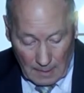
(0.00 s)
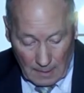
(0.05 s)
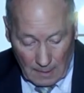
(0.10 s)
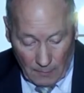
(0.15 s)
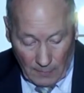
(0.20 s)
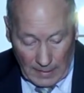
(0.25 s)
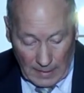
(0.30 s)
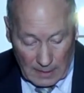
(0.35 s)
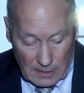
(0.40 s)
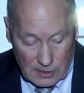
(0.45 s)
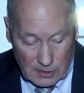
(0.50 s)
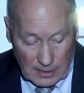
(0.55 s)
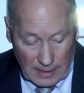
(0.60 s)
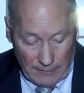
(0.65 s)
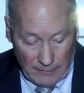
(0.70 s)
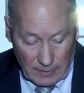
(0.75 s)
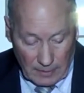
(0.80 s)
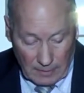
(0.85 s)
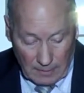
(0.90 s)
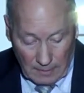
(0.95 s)
We had
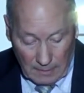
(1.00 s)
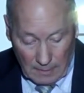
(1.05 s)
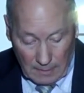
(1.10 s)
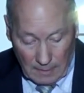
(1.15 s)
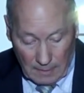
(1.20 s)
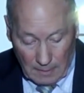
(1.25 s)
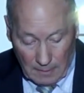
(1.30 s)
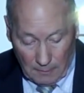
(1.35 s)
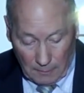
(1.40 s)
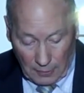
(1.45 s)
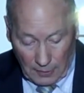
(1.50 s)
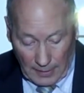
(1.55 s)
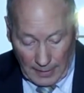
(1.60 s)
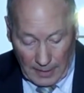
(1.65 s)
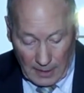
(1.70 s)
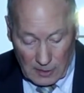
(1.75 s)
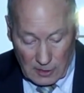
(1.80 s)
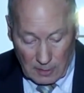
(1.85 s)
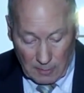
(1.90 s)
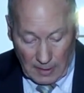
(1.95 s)
seven
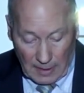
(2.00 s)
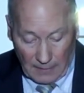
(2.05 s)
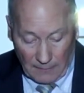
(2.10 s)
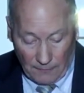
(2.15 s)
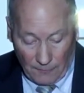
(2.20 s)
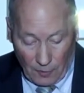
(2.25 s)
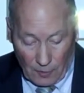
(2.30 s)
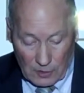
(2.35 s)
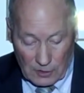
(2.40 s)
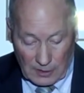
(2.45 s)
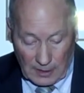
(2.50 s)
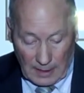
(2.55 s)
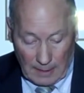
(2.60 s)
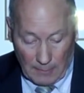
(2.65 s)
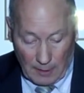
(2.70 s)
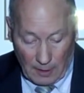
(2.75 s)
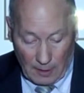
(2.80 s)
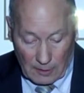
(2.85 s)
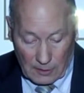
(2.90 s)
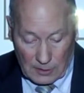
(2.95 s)
players to make first team
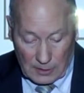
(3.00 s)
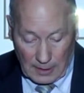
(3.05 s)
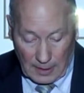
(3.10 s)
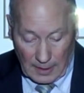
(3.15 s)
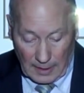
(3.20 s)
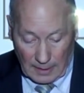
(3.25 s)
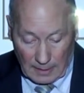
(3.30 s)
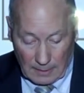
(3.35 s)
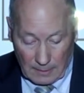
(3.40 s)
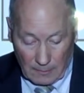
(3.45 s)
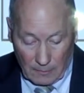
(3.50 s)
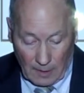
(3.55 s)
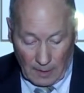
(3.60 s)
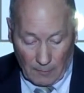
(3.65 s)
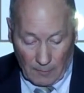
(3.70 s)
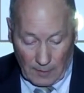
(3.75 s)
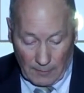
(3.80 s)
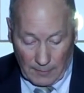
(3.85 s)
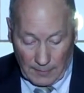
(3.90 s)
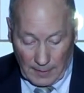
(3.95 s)
All-State while
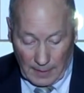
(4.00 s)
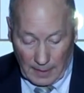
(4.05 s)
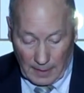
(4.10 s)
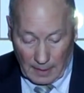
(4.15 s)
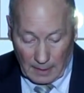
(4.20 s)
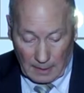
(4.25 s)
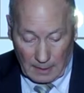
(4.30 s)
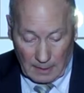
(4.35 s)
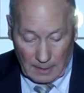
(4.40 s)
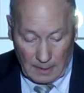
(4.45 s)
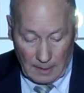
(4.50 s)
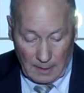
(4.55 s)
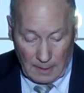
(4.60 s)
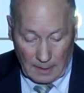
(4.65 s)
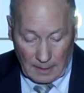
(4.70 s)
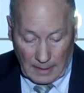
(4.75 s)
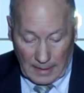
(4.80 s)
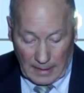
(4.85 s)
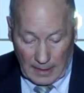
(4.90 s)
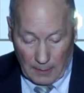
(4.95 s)
we were there.
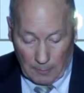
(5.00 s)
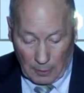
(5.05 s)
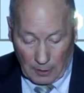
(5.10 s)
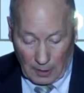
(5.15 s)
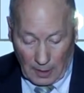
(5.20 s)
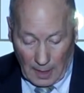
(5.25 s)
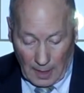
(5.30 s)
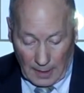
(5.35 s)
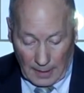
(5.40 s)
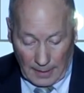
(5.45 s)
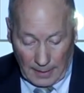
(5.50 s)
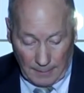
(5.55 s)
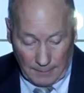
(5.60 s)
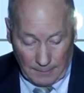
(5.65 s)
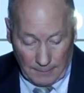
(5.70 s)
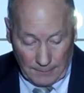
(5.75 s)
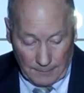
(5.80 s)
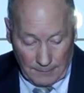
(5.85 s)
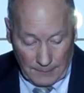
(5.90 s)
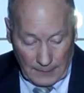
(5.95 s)
Kenny Perlotti,
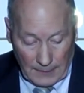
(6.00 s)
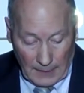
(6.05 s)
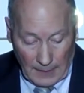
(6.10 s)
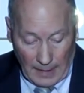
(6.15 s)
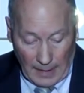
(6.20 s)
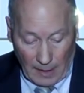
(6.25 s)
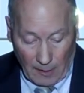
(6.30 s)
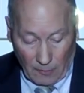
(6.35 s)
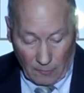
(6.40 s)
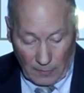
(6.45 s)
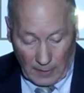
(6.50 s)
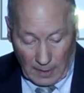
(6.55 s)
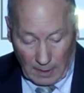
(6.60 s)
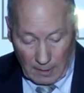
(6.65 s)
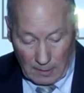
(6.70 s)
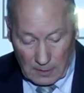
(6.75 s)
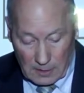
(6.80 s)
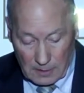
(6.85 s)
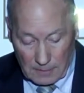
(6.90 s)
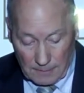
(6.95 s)
Hal
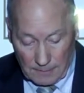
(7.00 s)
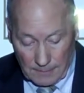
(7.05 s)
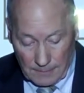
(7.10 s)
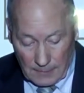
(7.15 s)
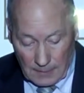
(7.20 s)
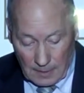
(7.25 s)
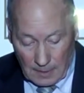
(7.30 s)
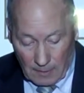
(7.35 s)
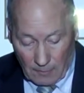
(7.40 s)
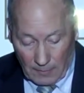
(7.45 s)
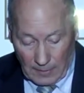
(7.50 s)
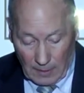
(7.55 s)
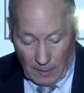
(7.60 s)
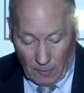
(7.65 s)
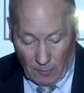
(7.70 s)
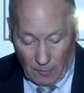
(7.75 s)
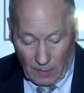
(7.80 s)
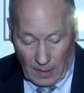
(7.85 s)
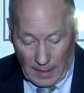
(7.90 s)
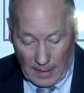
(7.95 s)
Reynolds,
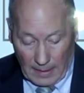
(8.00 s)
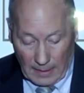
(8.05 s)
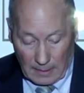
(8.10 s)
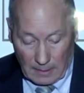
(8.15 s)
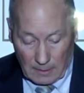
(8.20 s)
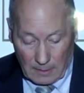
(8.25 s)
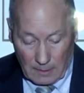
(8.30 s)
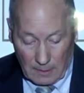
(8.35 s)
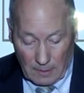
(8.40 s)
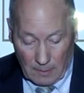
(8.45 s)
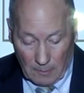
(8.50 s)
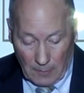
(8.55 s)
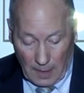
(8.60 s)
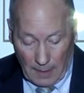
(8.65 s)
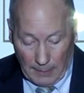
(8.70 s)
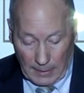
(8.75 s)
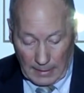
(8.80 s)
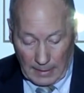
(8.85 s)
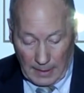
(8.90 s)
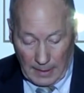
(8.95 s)
Rio Wright,
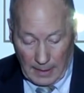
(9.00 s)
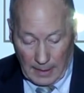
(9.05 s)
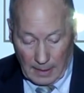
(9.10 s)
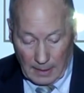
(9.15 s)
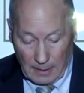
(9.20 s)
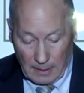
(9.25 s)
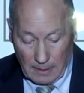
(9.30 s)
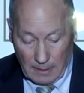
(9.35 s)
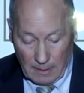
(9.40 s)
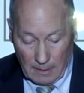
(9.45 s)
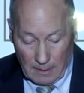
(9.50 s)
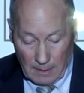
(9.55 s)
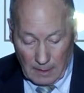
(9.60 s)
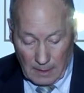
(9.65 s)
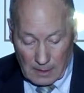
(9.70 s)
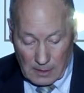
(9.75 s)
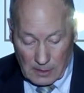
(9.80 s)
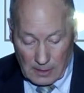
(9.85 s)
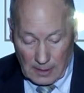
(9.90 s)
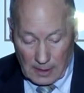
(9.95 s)
Bobby Kidd,
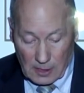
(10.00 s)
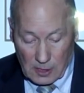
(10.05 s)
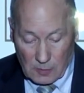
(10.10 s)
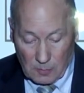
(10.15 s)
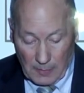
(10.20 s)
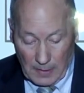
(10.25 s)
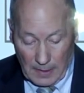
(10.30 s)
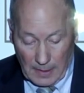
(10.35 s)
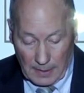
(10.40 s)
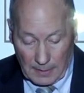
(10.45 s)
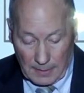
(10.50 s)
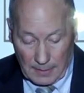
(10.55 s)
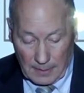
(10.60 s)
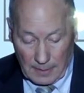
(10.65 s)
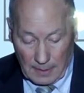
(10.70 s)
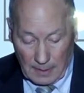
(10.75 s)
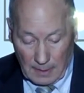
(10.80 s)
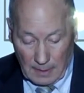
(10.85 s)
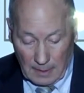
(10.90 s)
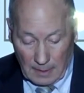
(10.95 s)
Sid Smith,
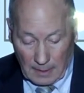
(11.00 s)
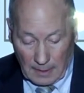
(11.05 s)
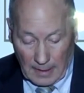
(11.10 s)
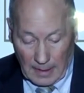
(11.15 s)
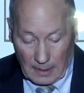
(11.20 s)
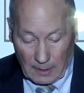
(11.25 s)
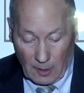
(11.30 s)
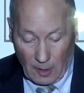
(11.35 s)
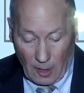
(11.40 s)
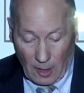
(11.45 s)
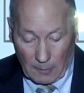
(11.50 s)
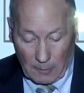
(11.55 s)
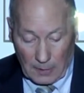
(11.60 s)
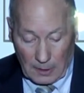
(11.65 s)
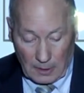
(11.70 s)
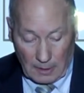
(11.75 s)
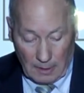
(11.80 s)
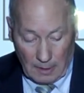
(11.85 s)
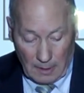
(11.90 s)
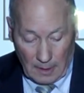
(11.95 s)
Ken
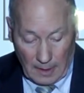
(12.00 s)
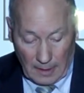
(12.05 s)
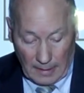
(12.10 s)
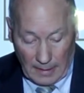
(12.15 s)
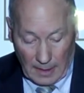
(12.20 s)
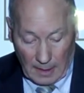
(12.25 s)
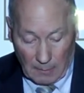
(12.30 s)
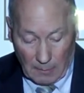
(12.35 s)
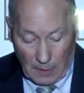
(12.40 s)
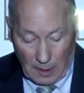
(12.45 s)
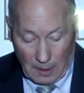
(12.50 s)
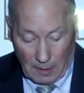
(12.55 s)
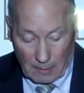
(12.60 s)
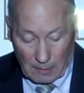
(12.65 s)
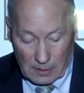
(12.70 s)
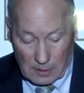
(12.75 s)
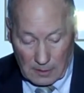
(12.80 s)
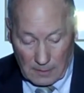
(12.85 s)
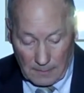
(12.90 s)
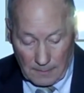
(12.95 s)
Hardman, and Ed
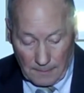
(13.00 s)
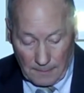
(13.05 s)
Moss.